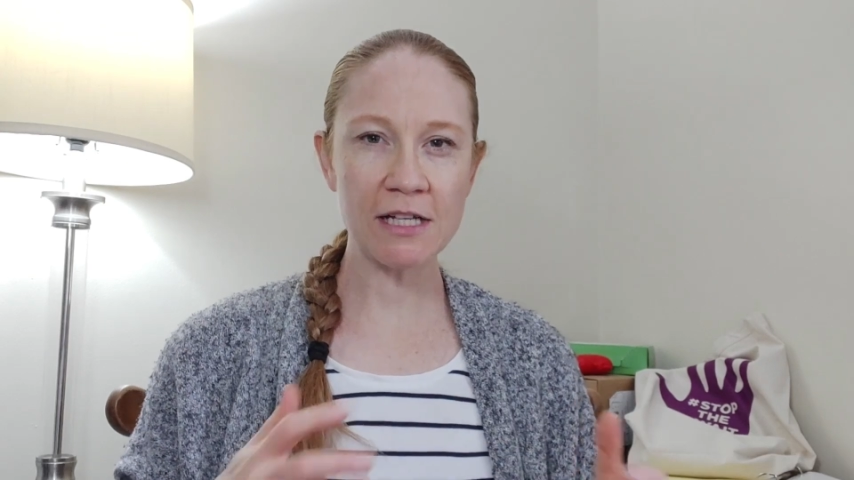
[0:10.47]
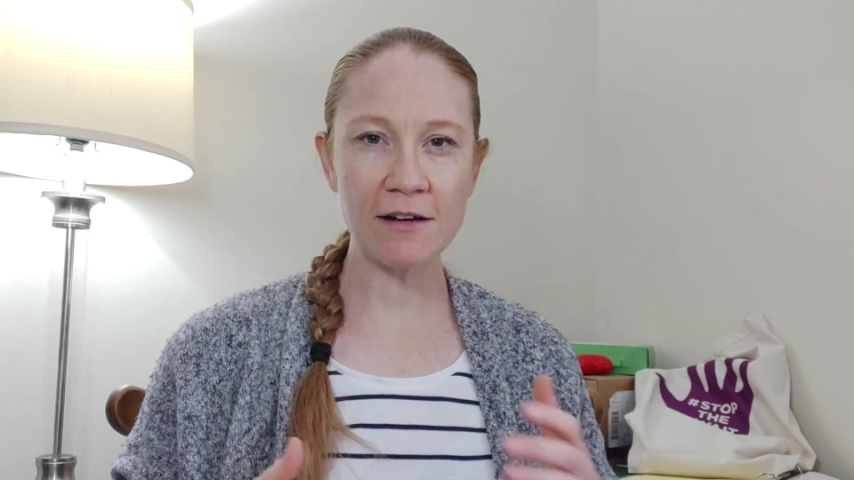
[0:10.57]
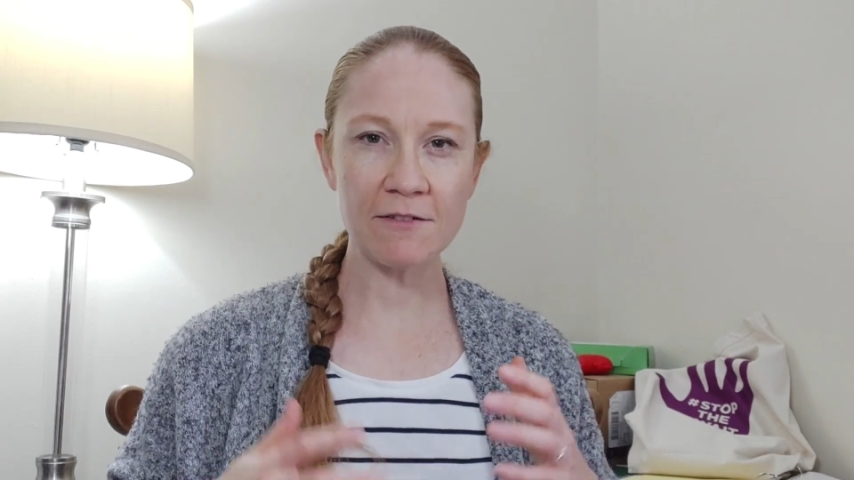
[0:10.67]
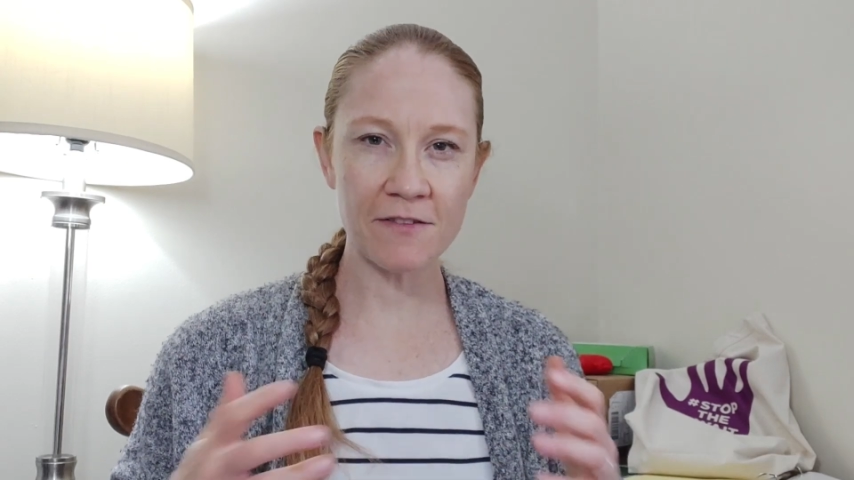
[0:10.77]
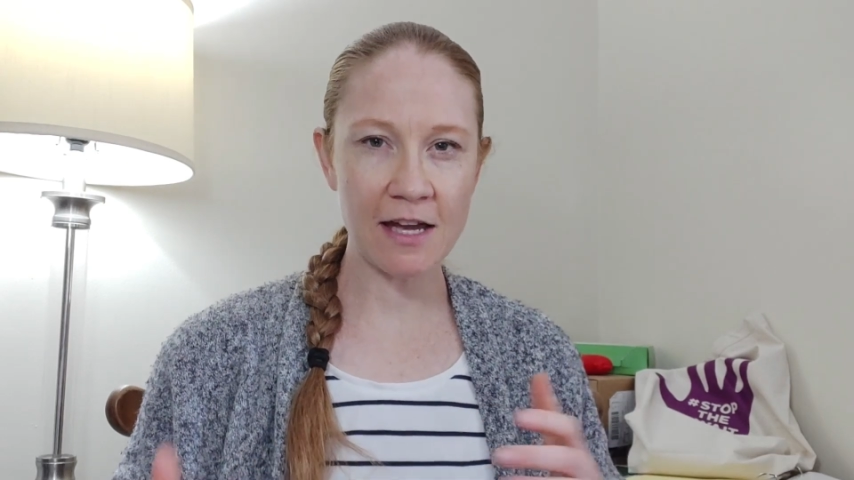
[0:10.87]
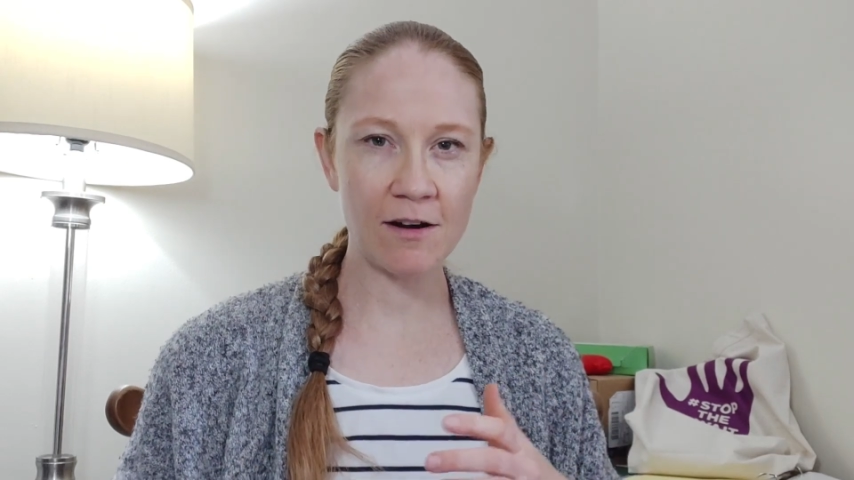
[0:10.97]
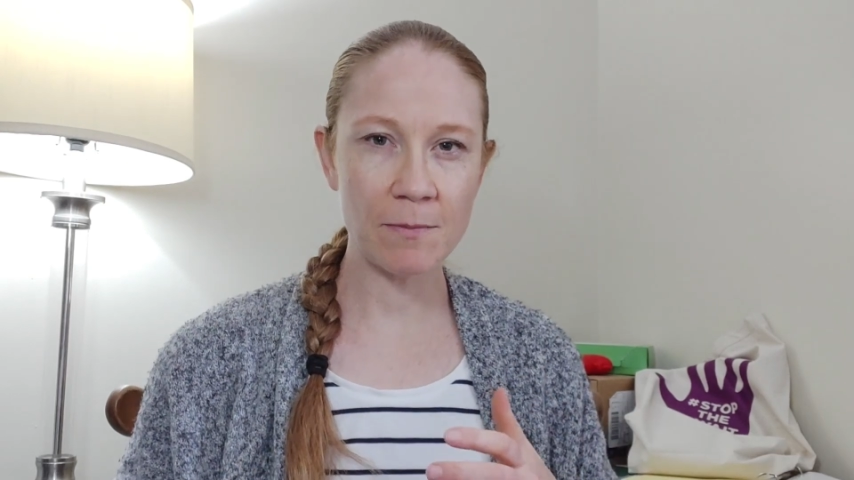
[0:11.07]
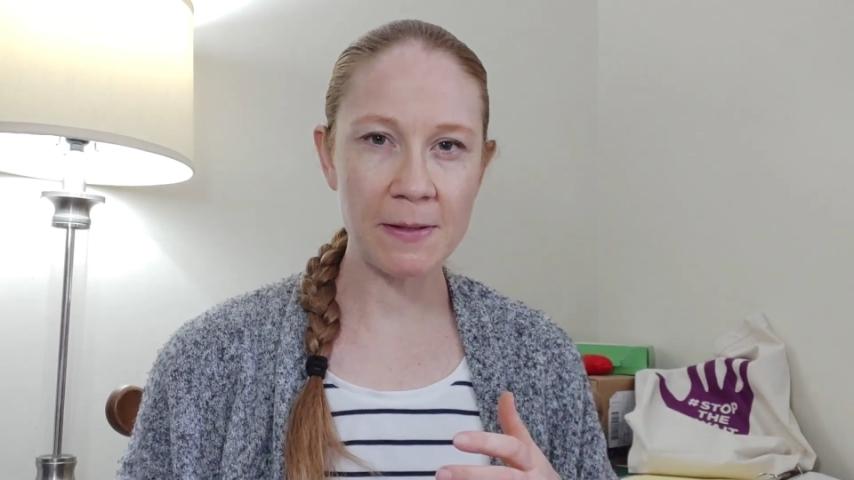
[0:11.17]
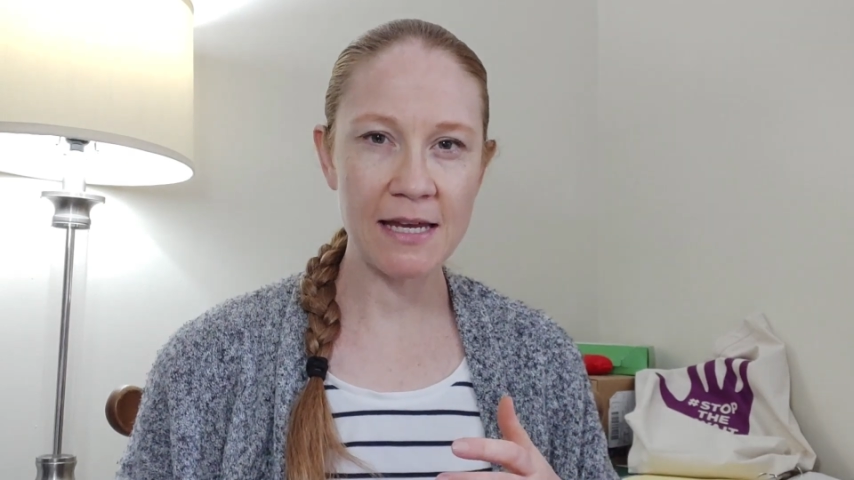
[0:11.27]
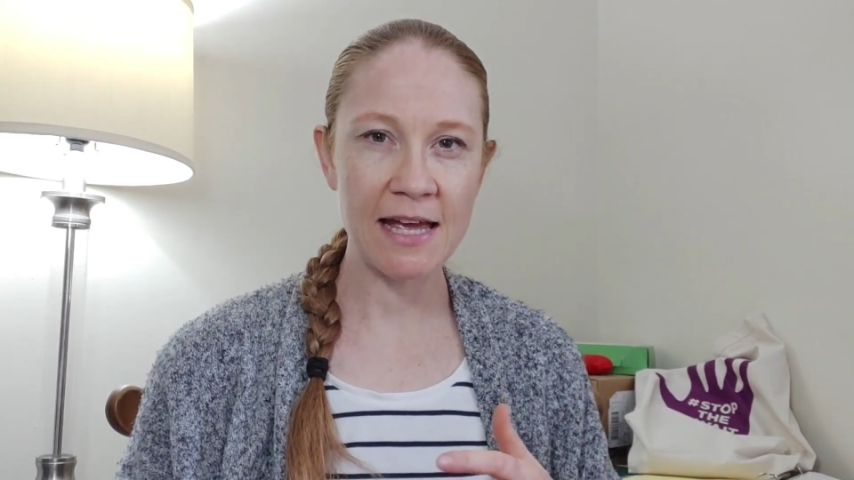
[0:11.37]
out of
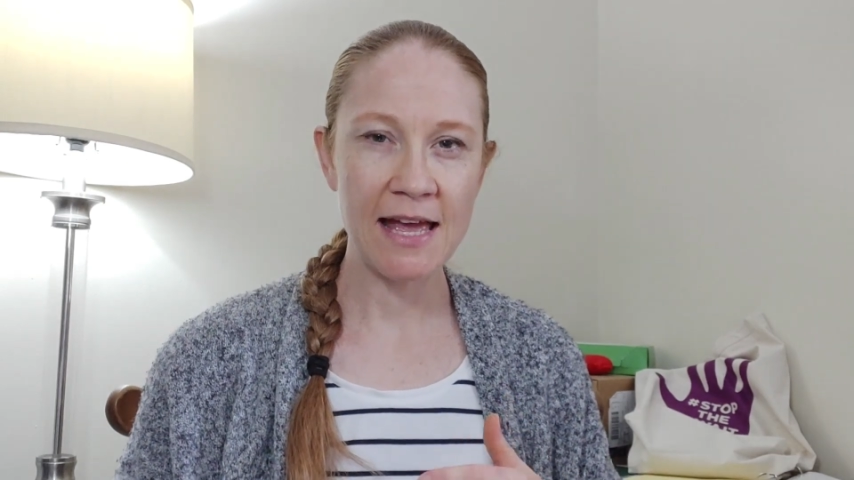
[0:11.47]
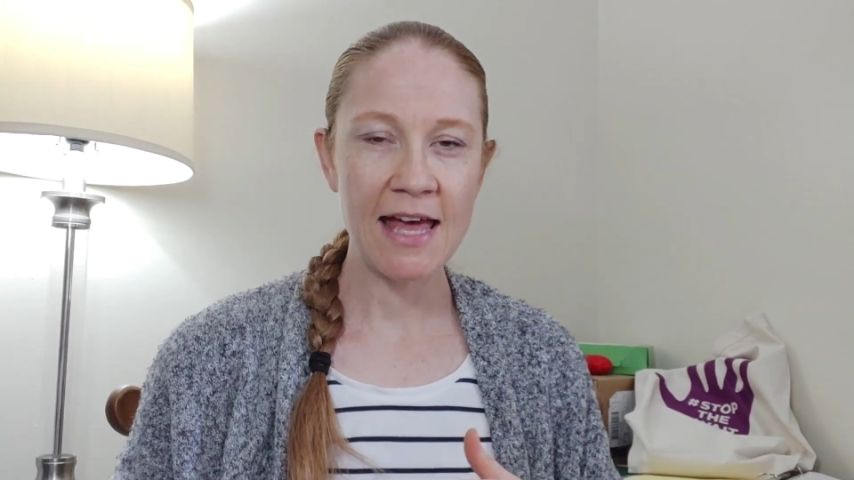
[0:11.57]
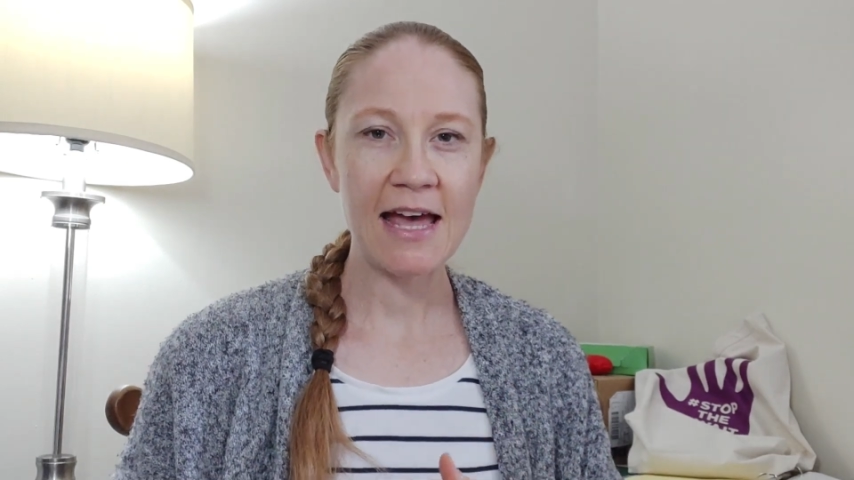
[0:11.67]
therapy